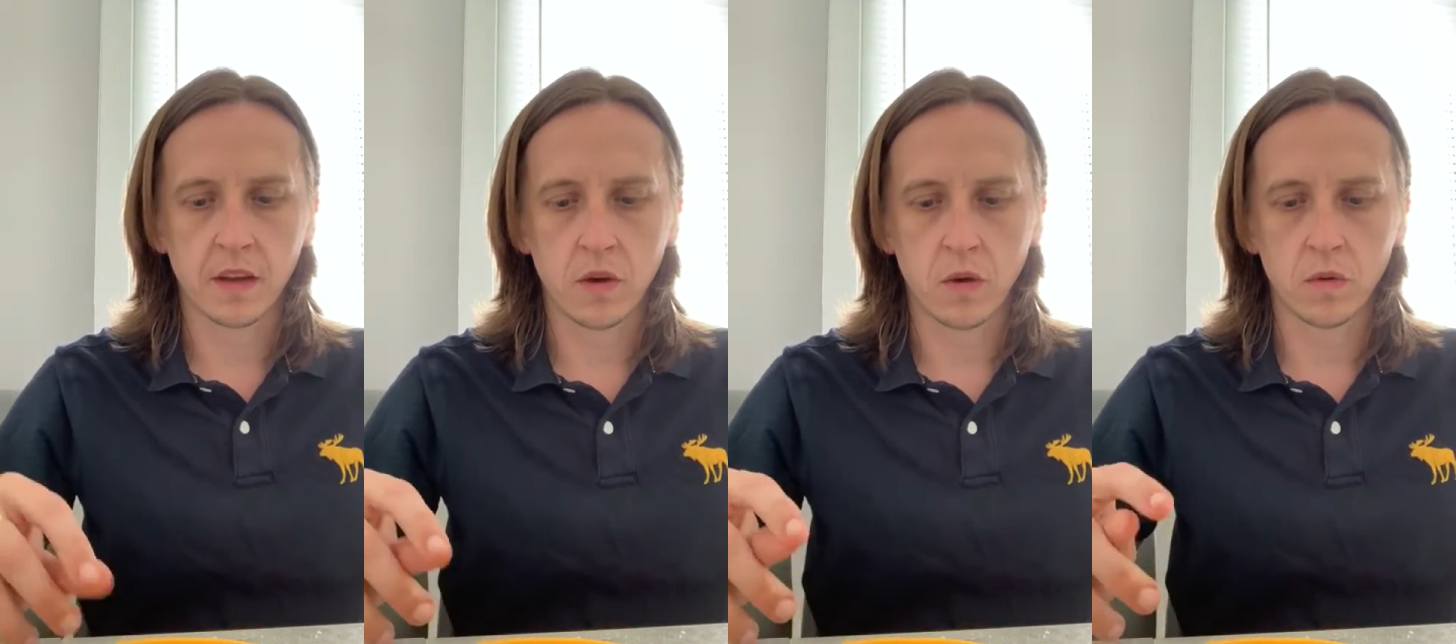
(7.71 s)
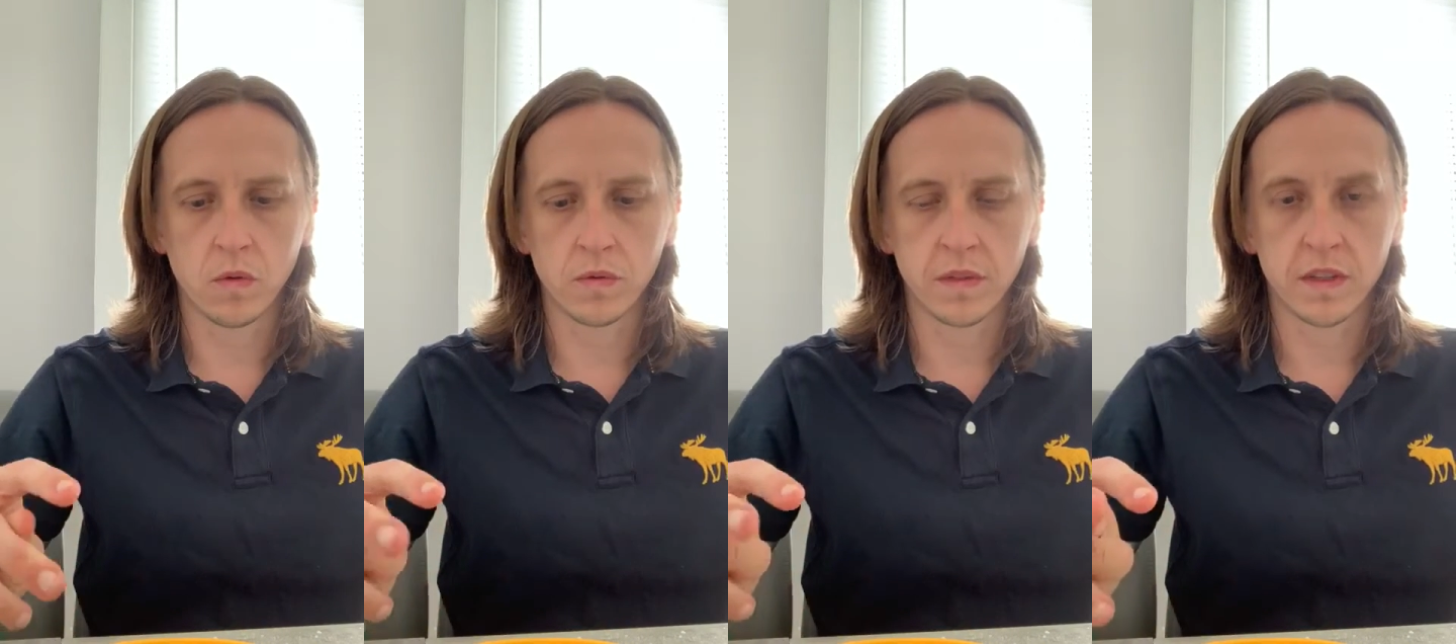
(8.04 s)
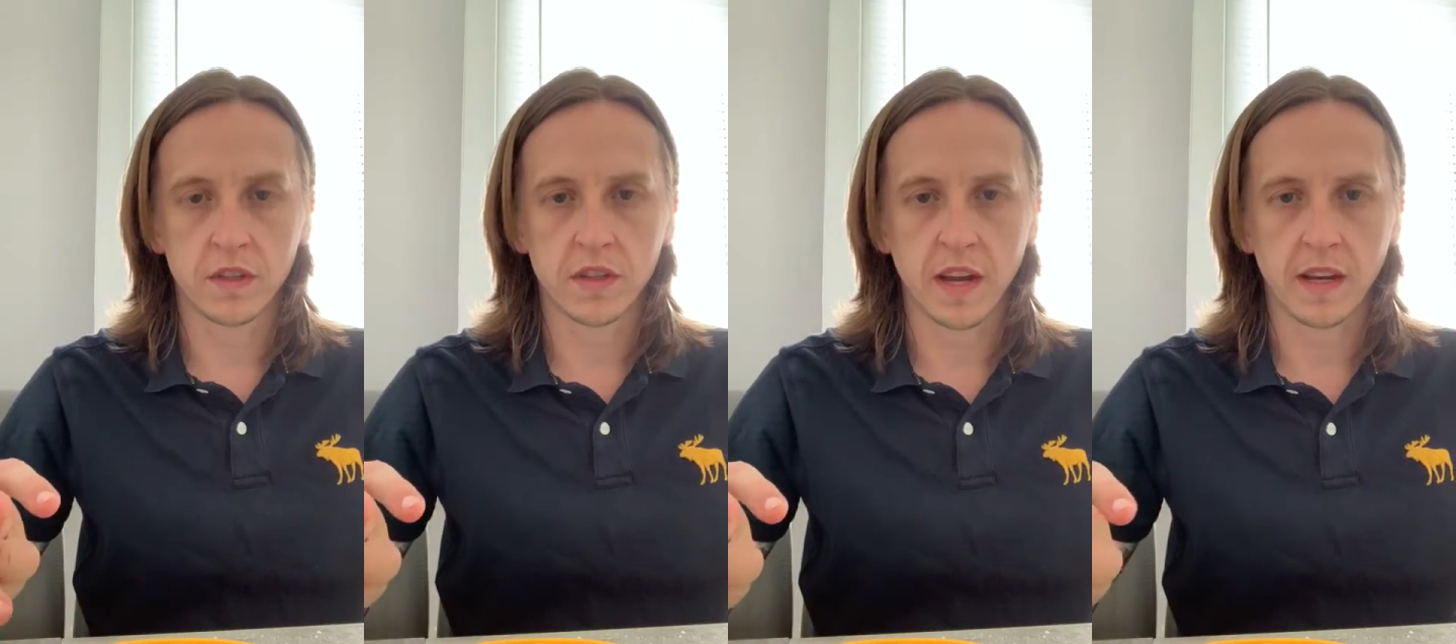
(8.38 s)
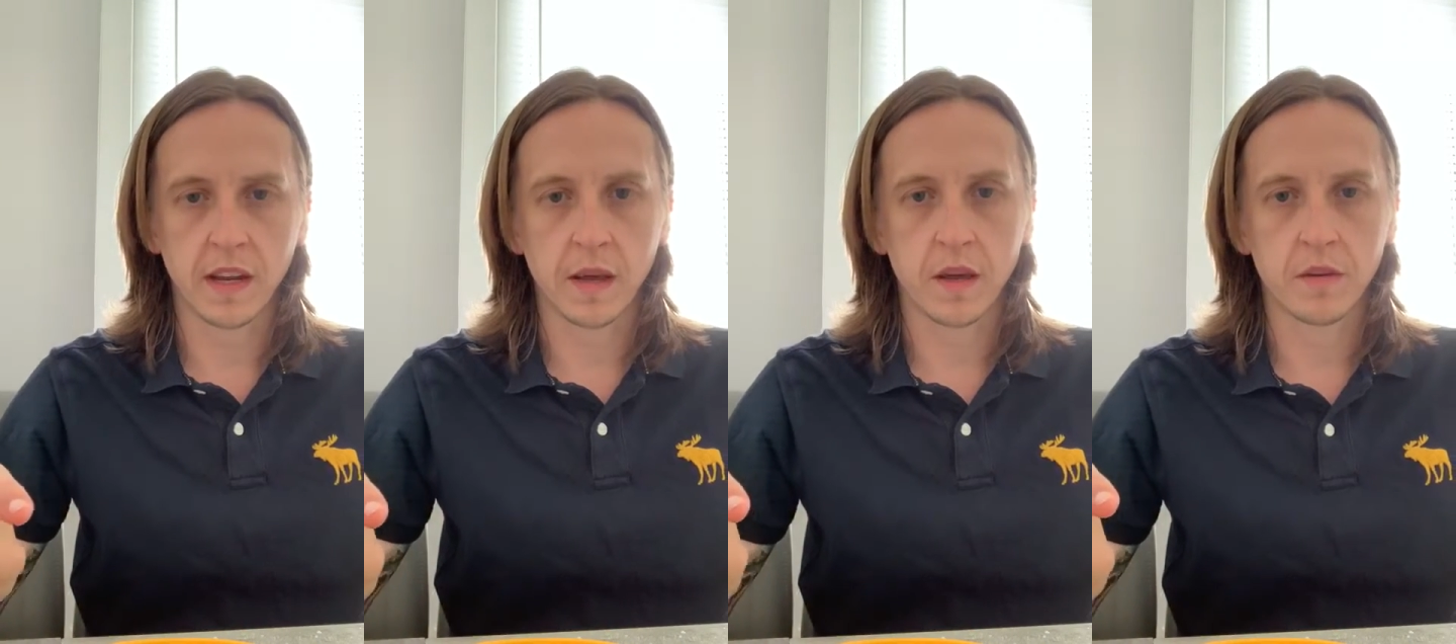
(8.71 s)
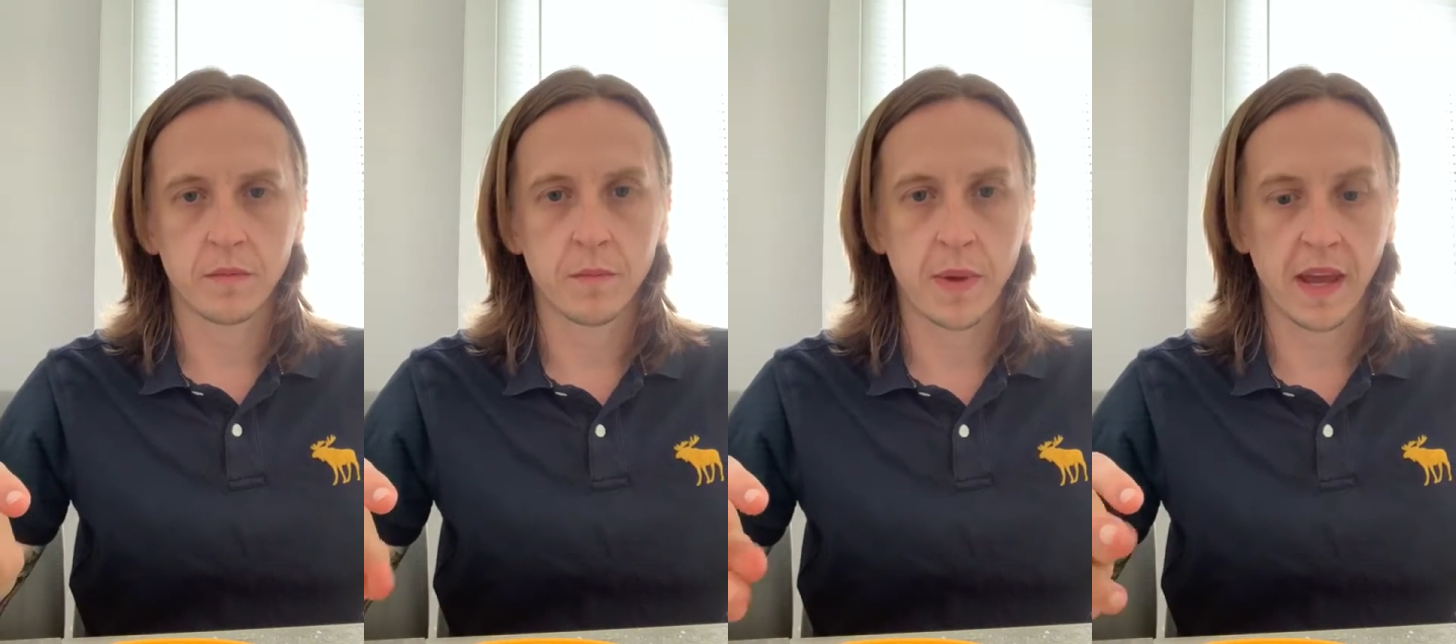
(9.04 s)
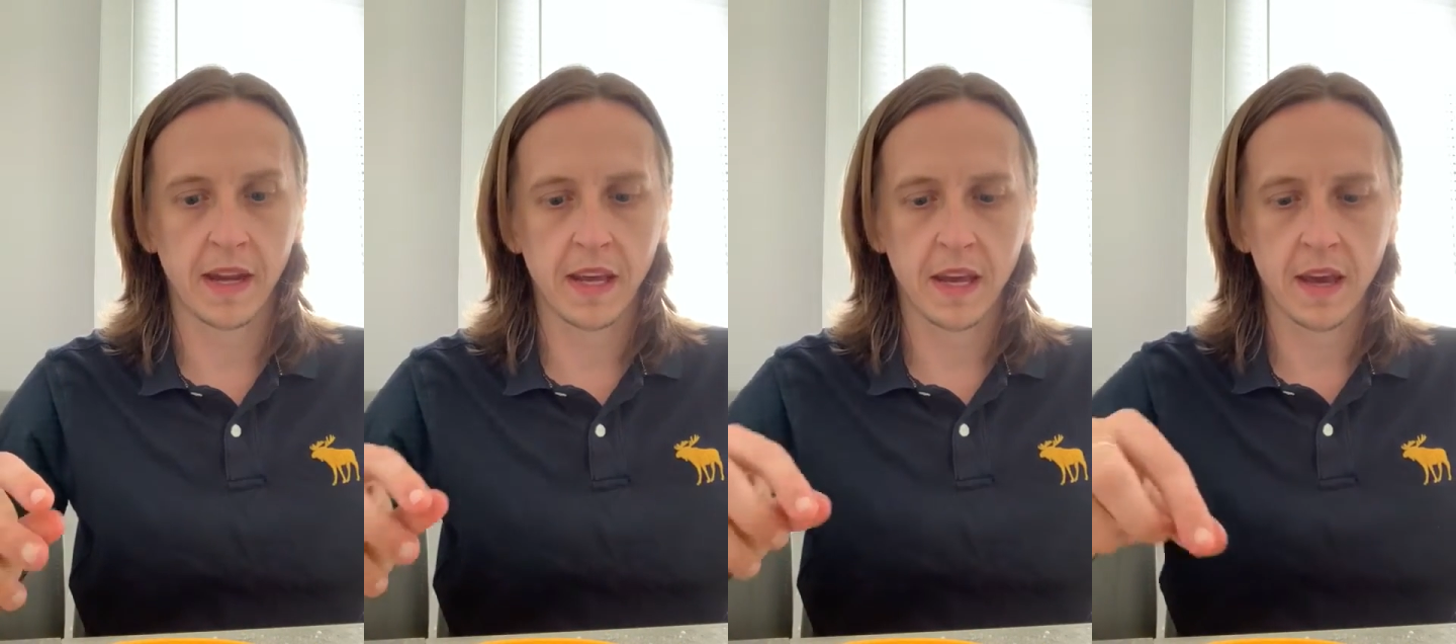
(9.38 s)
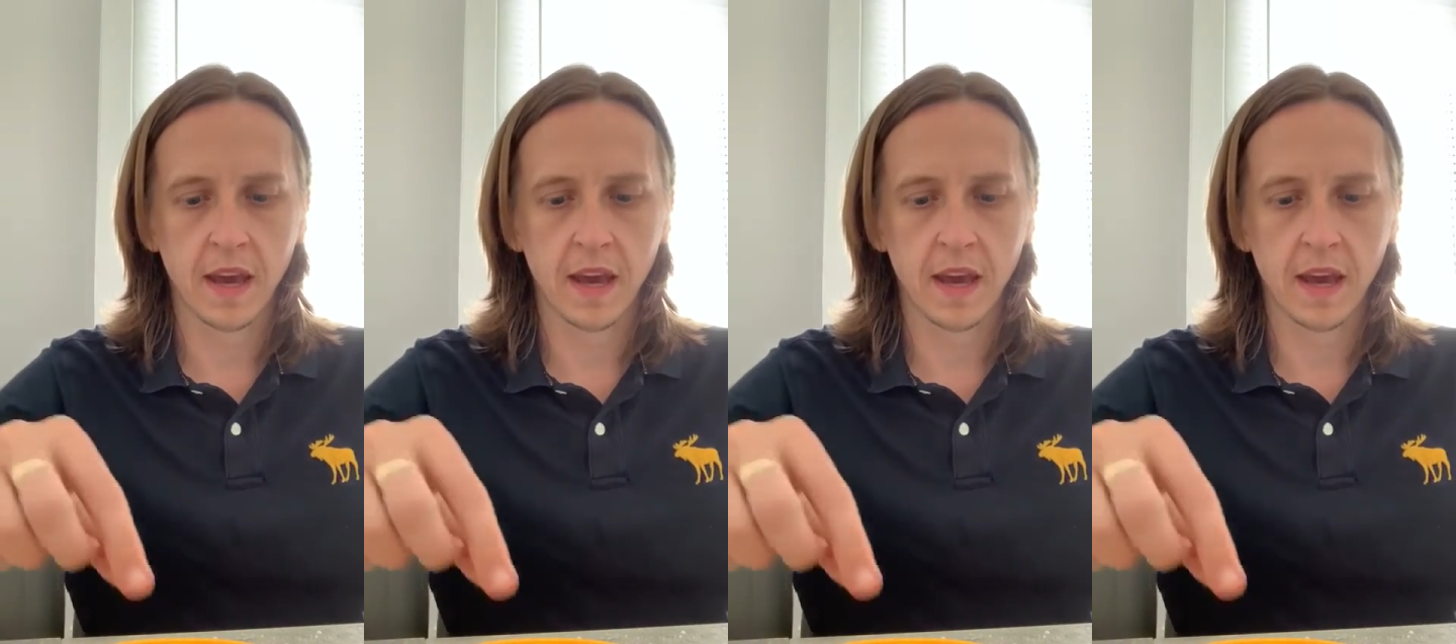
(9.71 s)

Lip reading: called Shiny Penny,